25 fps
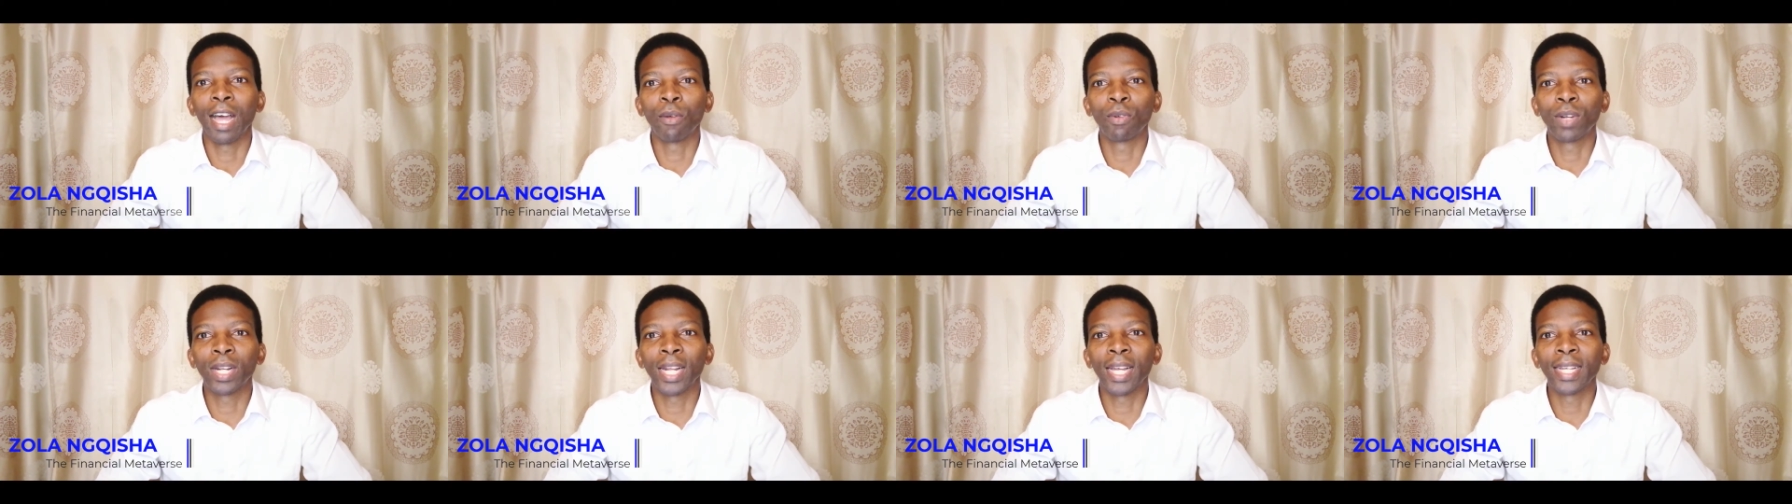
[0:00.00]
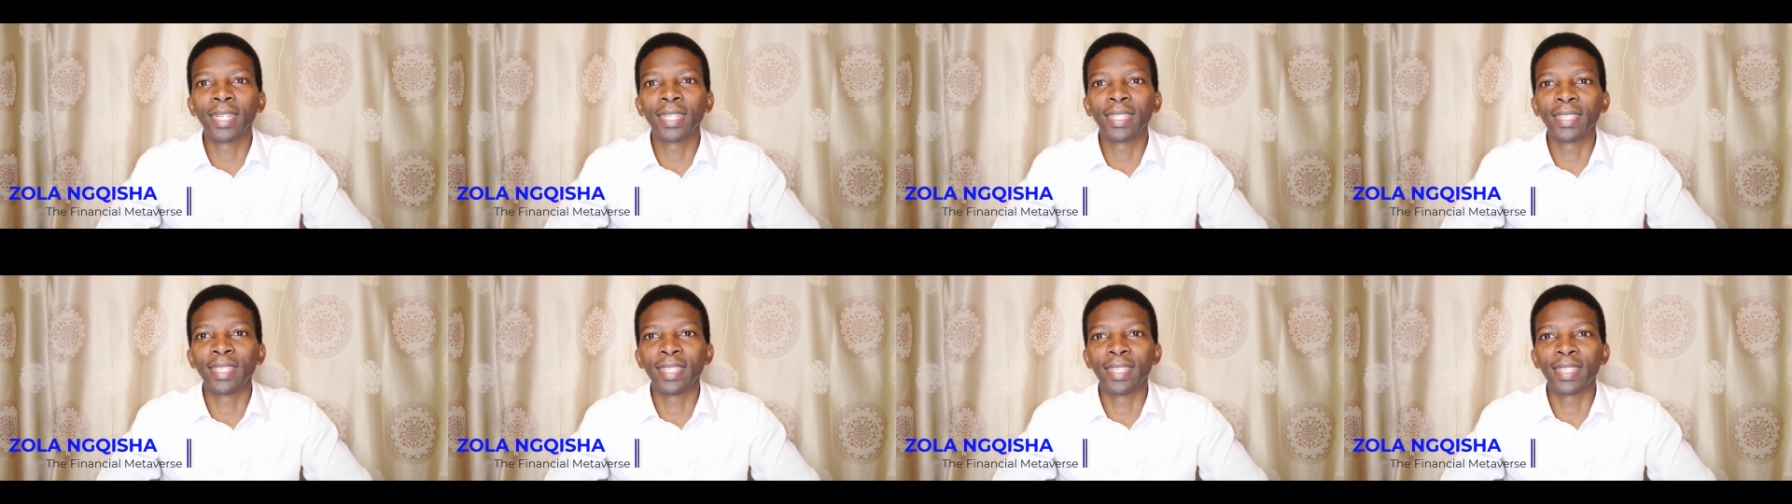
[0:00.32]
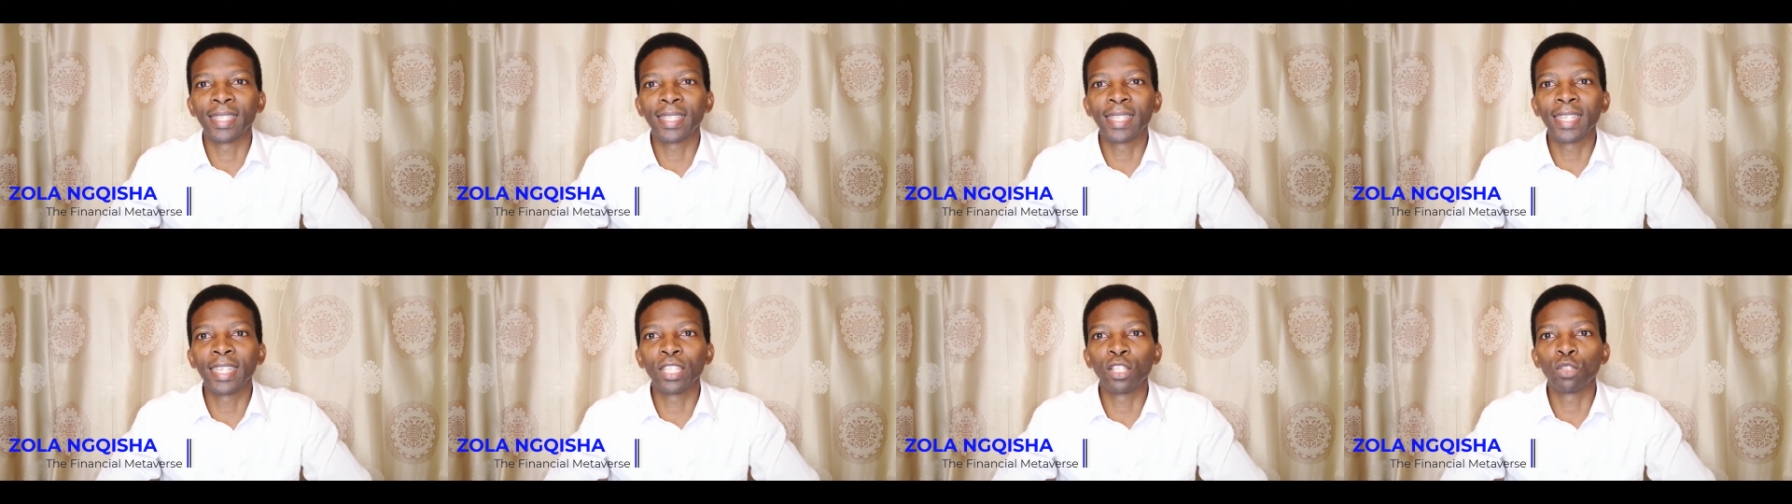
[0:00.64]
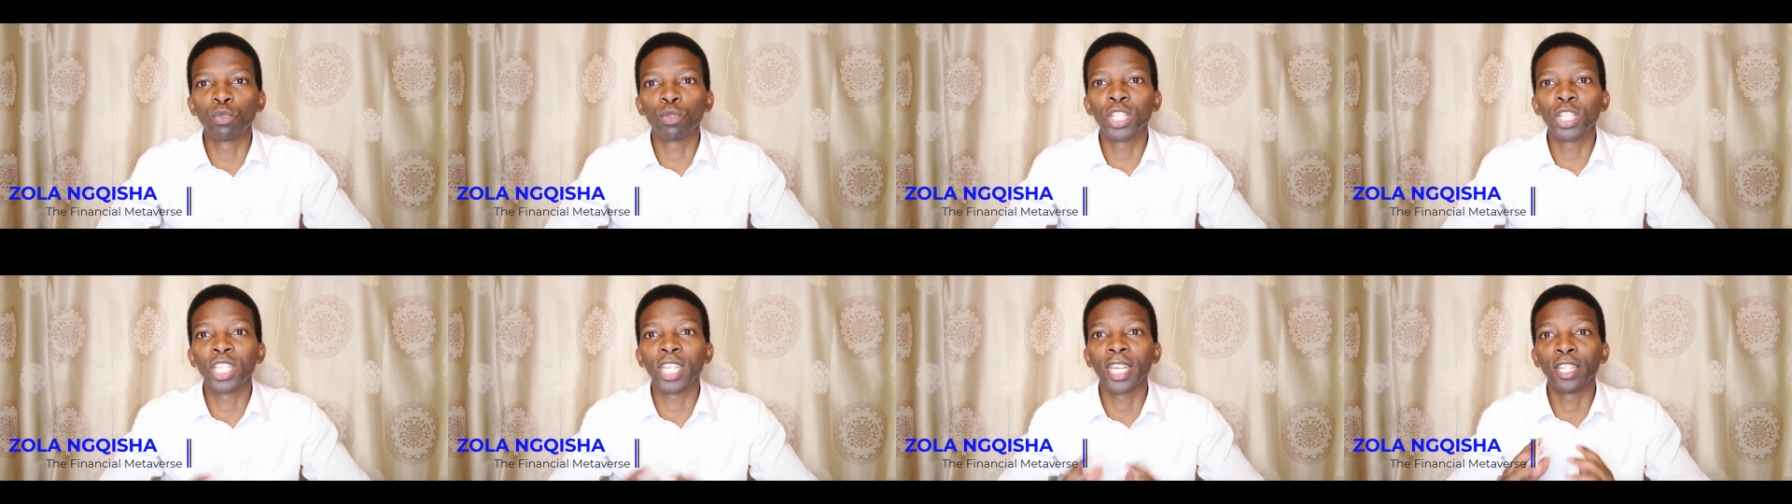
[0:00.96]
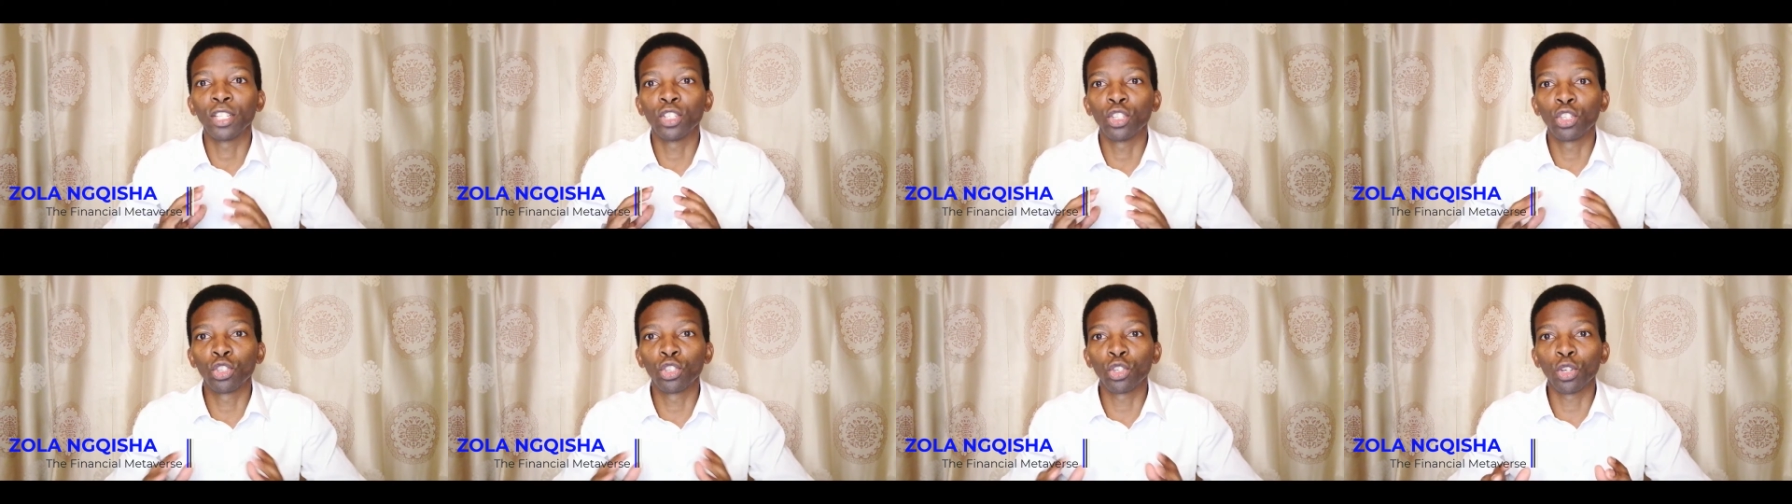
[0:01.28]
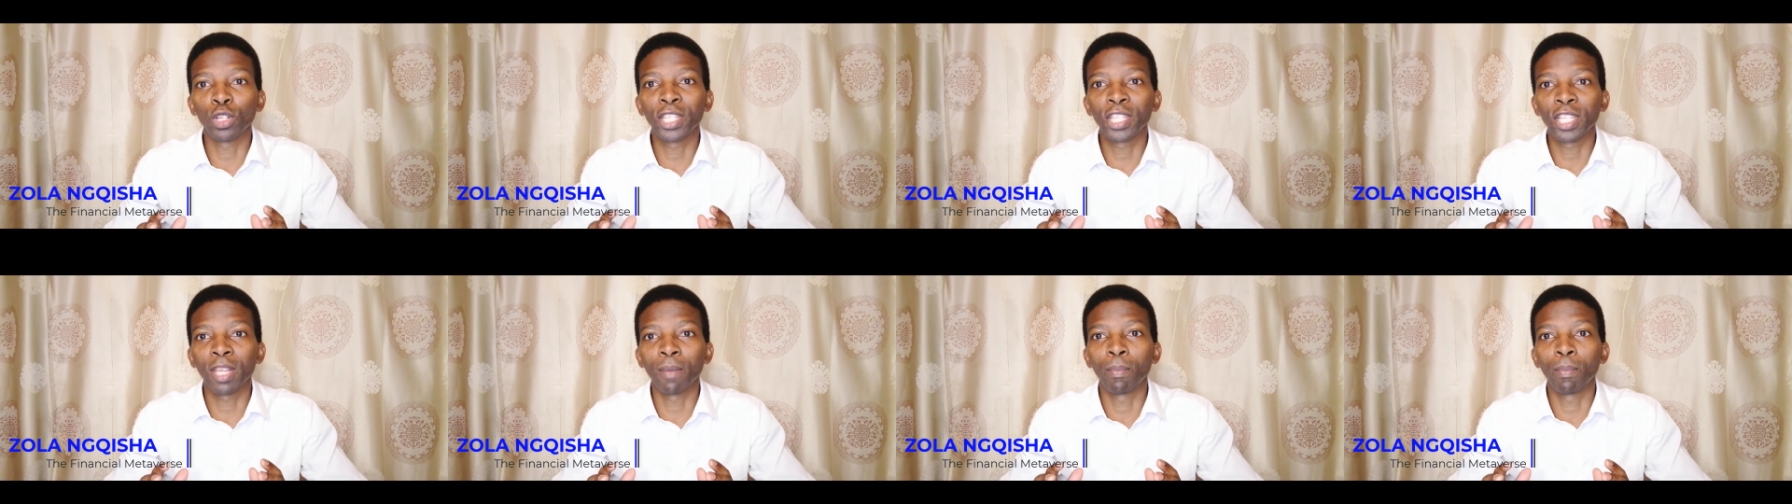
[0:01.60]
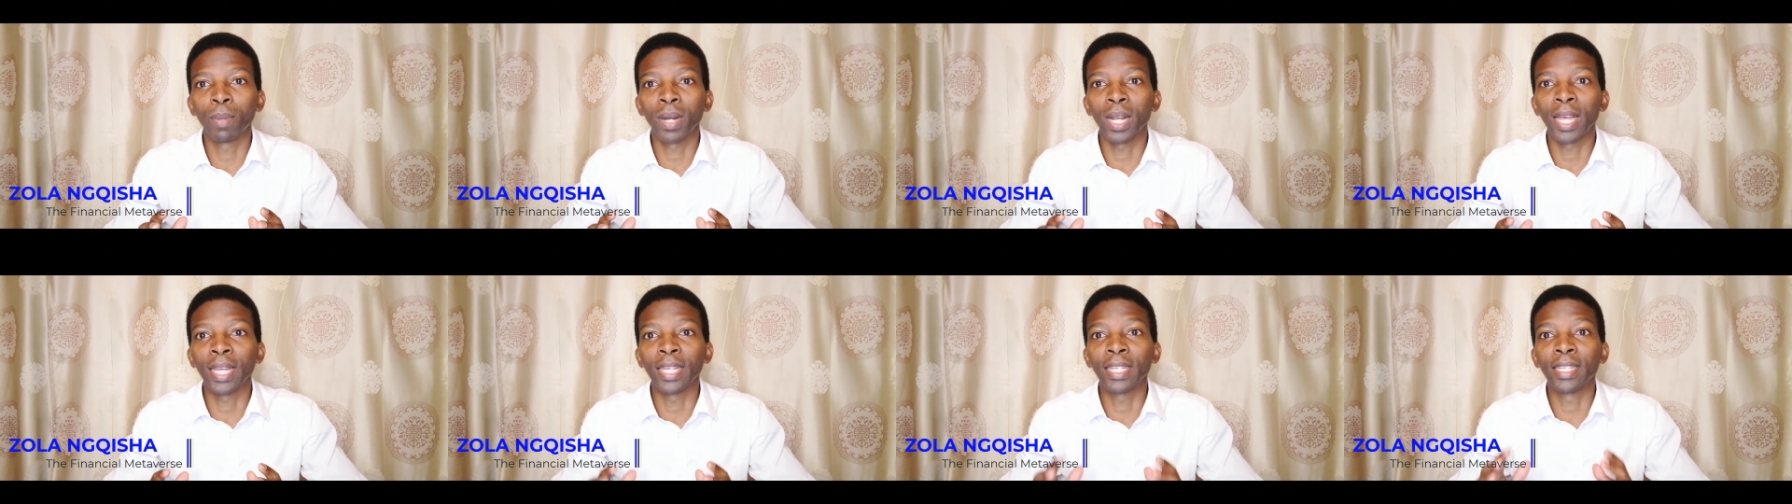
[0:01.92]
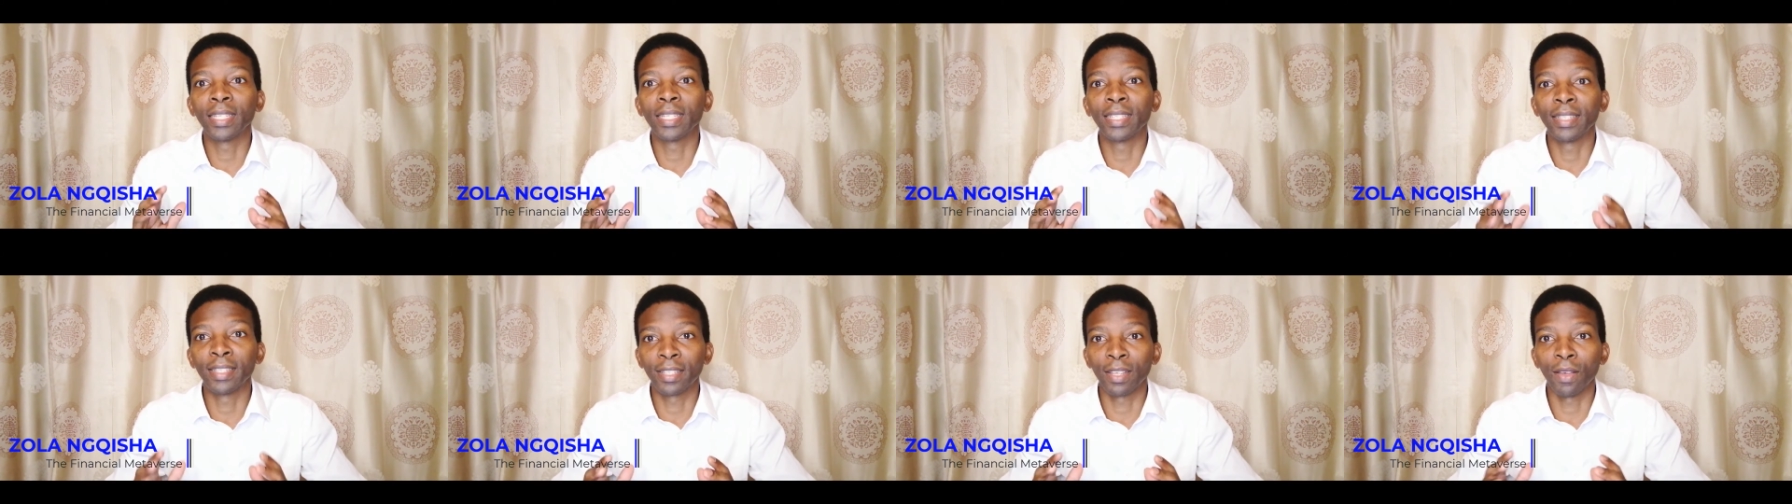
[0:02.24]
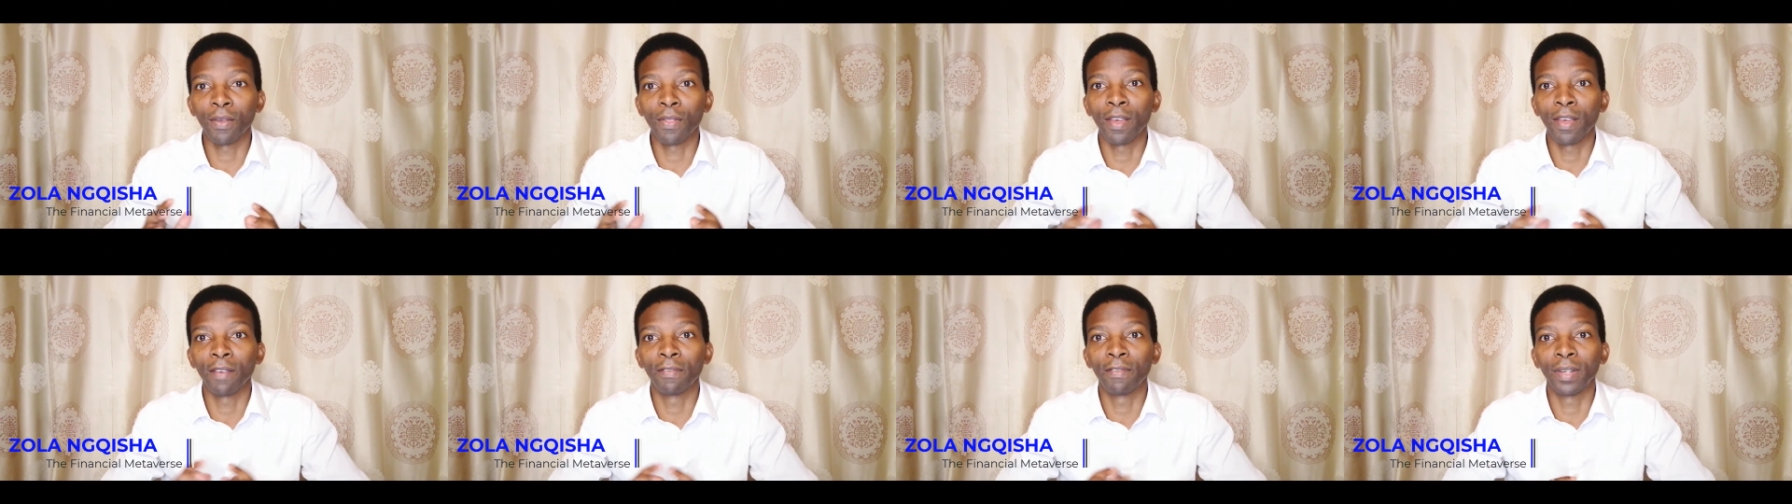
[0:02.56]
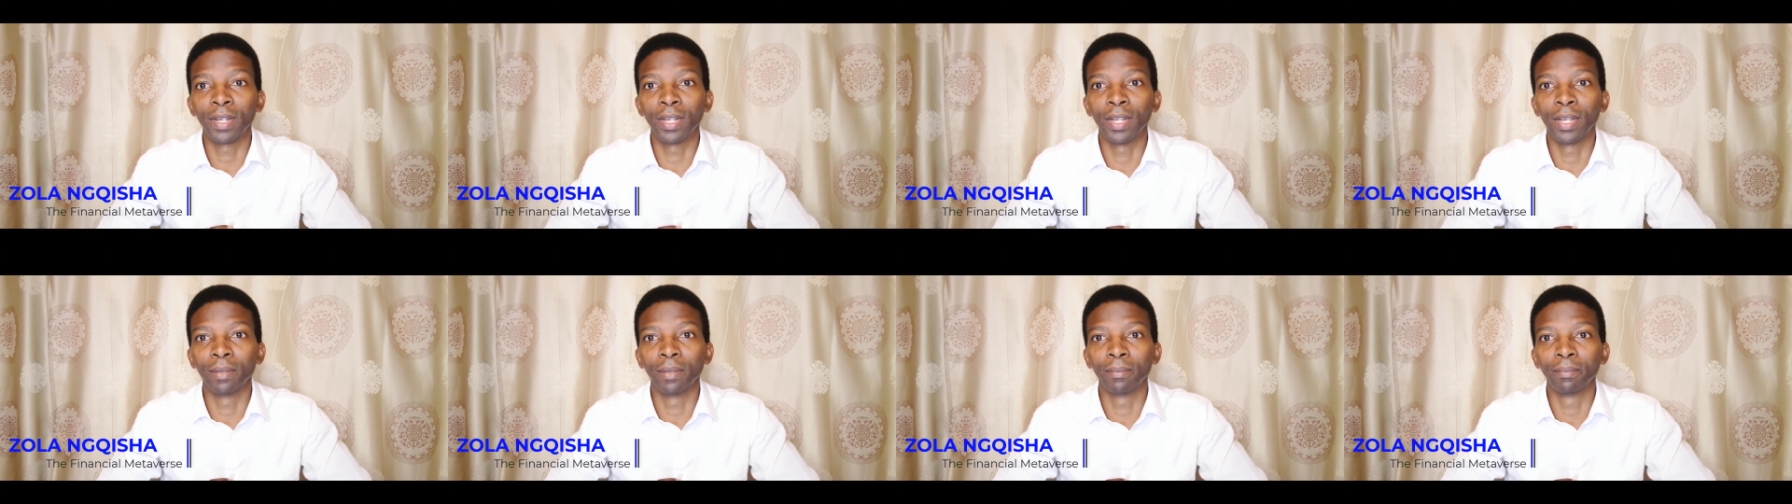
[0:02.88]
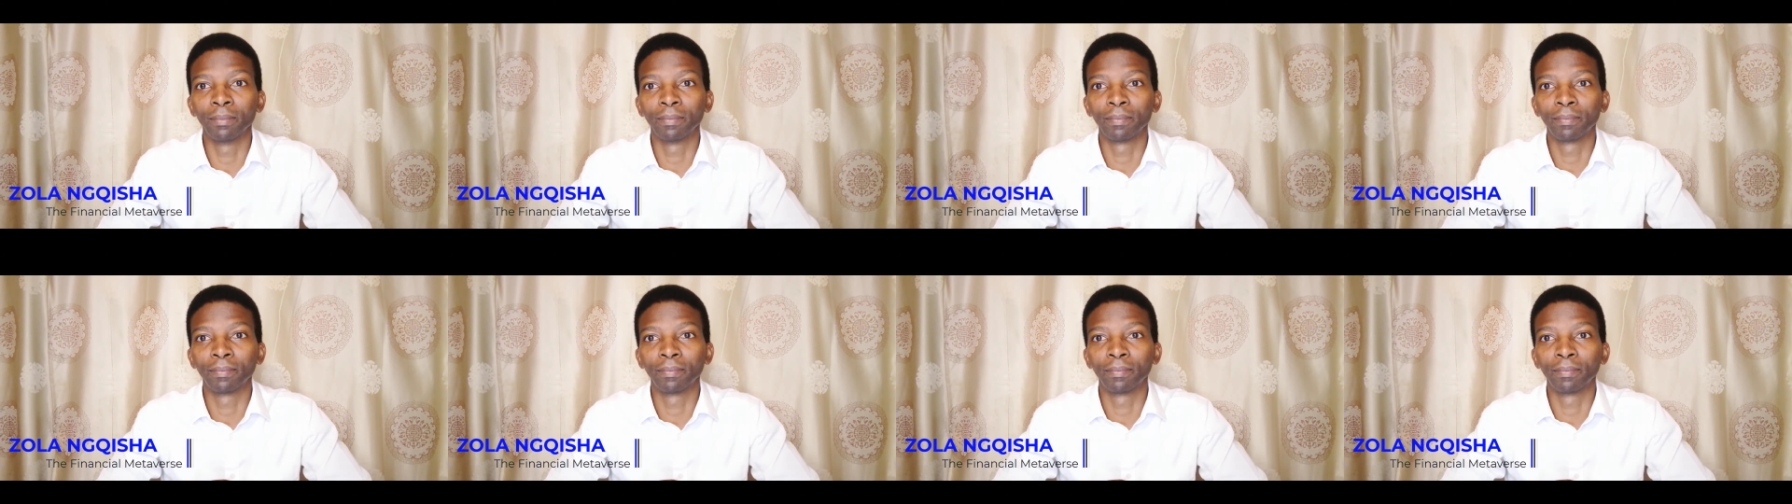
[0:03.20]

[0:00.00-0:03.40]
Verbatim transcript: outlining the skills which are in short supply in South Africa.